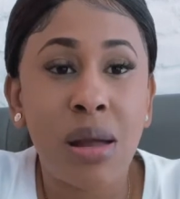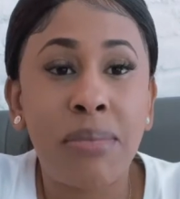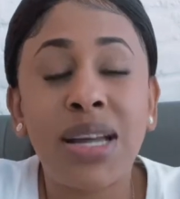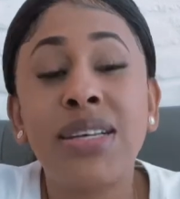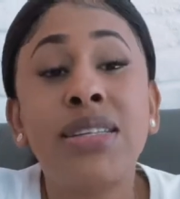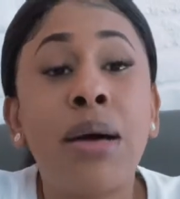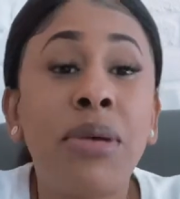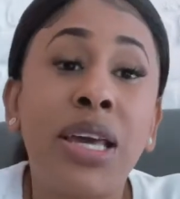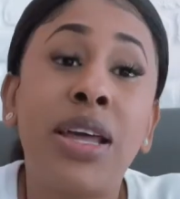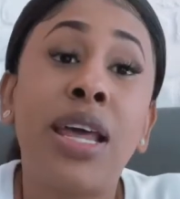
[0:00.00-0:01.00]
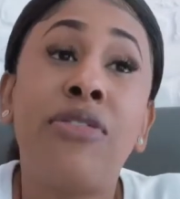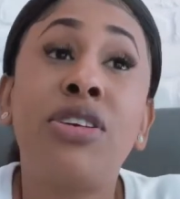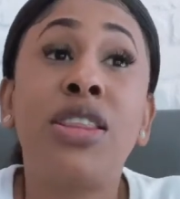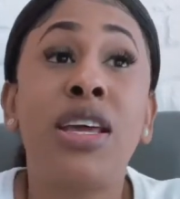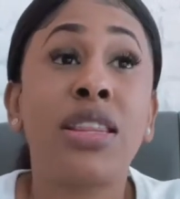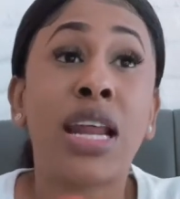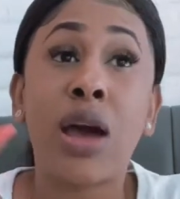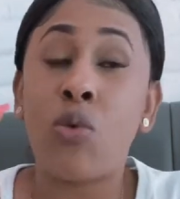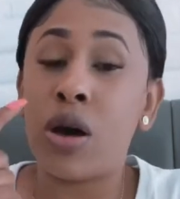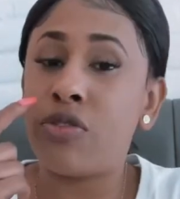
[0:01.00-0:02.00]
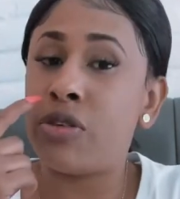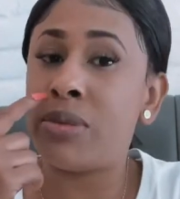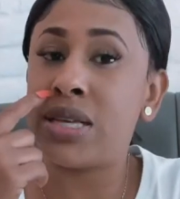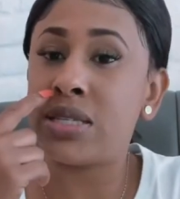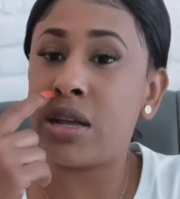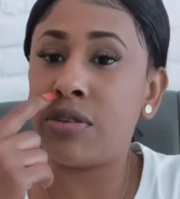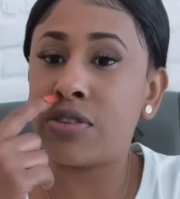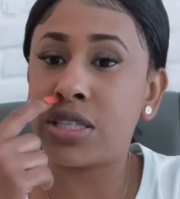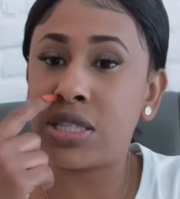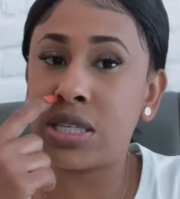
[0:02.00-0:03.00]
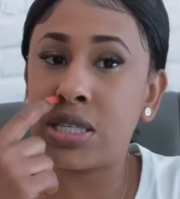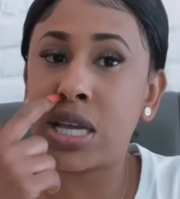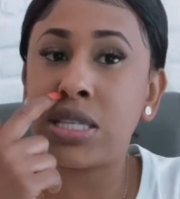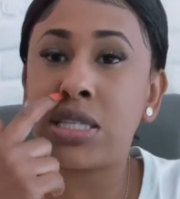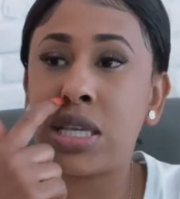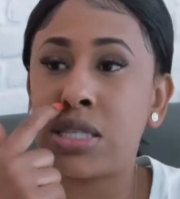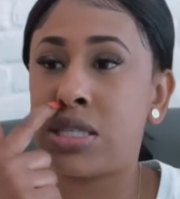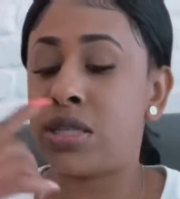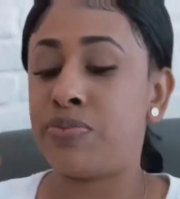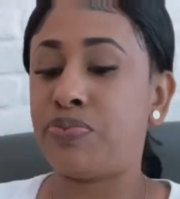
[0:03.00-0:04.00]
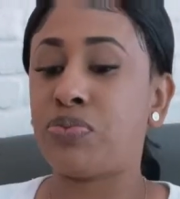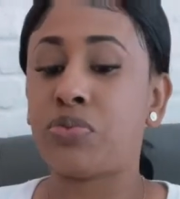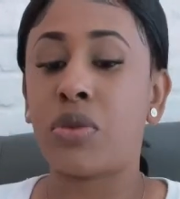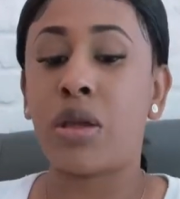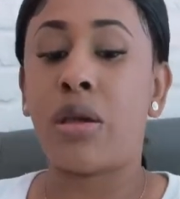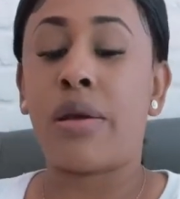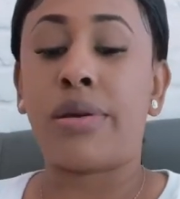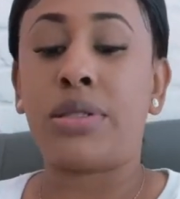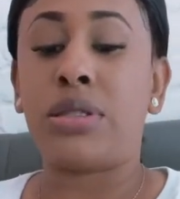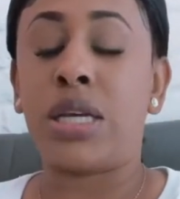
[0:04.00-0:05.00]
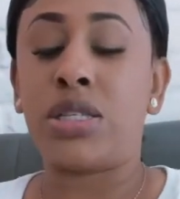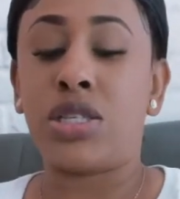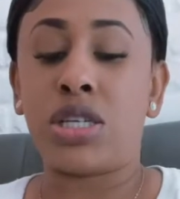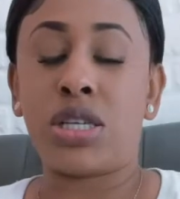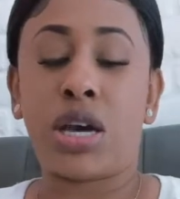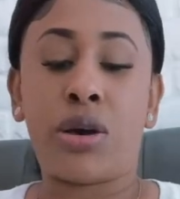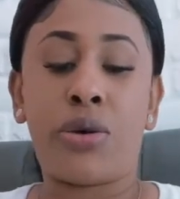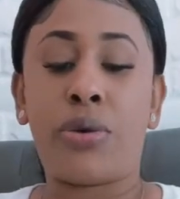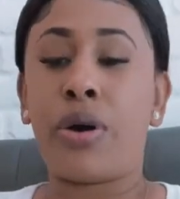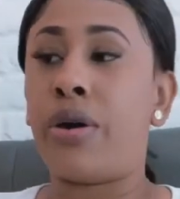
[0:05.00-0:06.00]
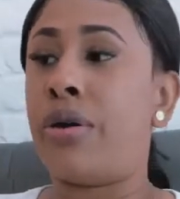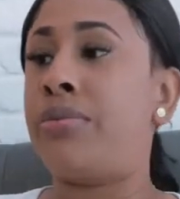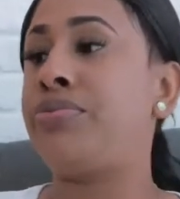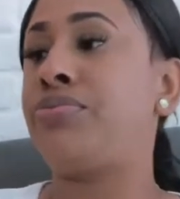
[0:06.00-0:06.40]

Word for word: because I'm gonna get everything that I want for myself. Cause that's just that's just how um,